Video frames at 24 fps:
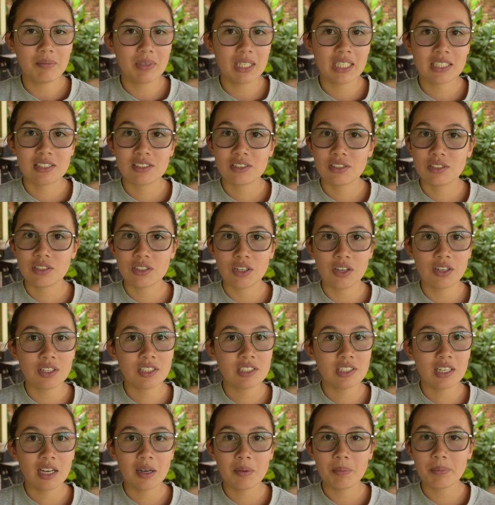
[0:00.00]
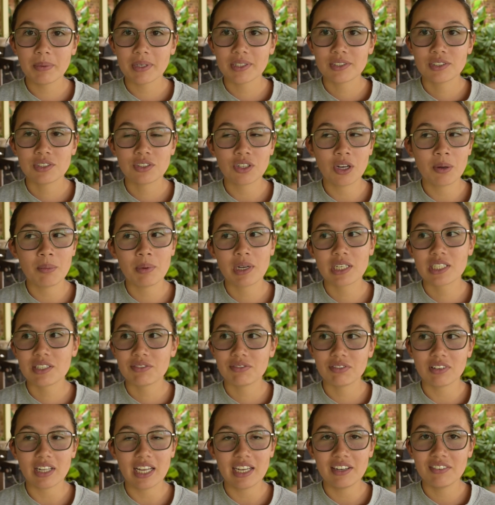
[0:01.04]
it soaks up so much
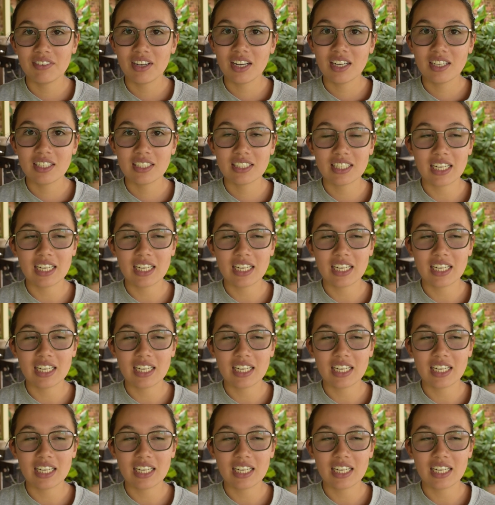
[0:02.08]
flavor